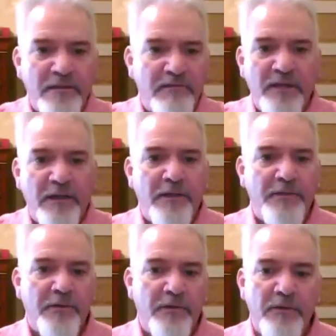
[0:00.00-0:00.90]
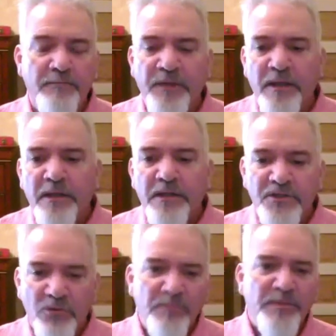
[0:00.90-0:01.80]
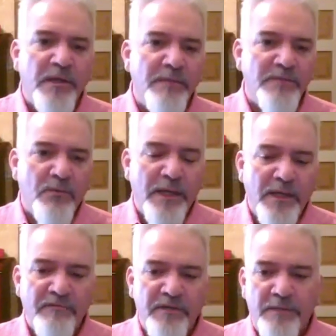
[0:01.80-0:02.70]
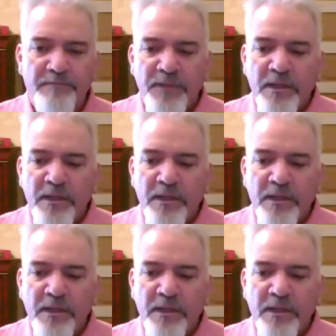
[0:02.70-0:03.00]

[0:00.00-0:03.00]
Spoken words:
to think on their own. So it becomes quite evident.